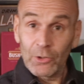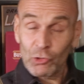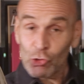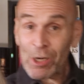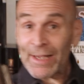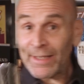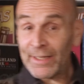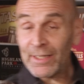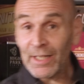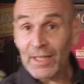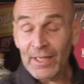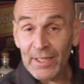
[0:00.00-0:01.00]

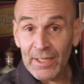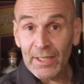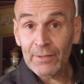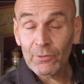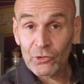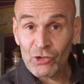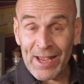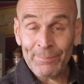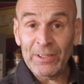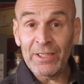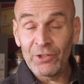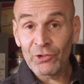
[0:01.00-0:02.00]
Try
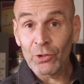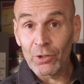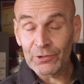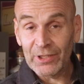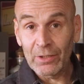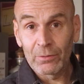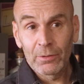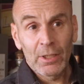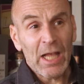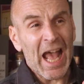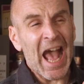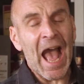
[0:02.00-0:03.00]
Japanese cocktail.
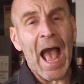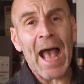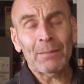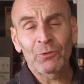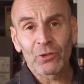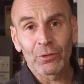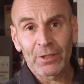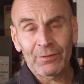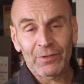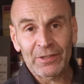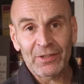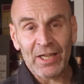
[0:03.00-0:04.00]
Absolutely
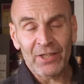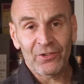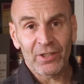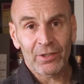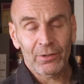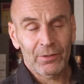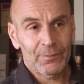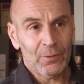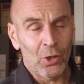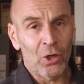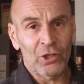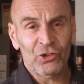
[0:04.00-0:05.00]
fantastic.
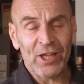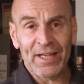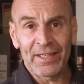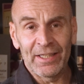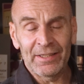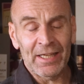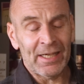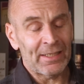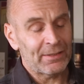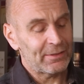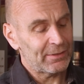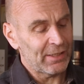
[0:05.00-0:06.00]
Orgeat in
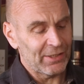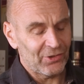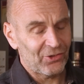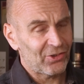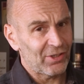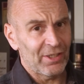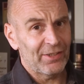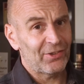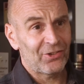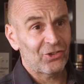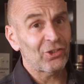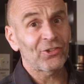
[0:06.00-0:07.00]
that, it's
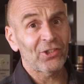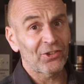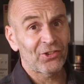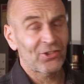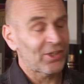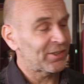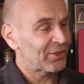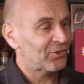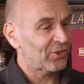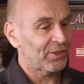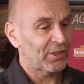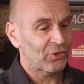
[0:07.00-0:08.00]
just a stunning,
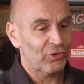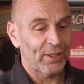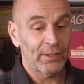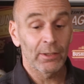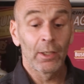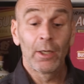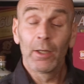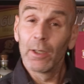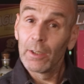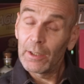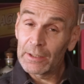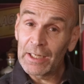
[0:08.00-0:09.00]
stunning drink.
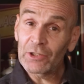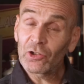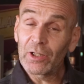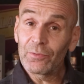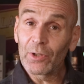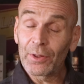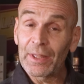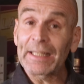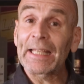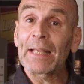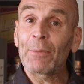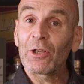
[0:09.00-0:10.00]
And actually, if you're
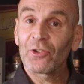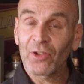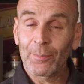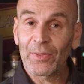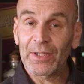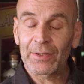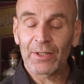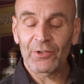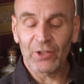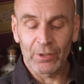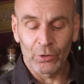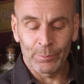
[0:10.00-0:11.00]
thinking about something
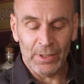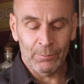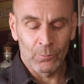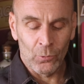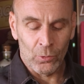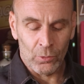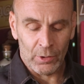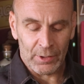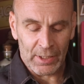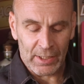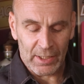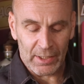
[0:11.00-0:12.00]
that's a little bit
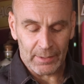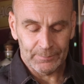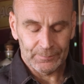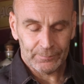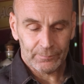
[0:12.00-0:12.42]
more for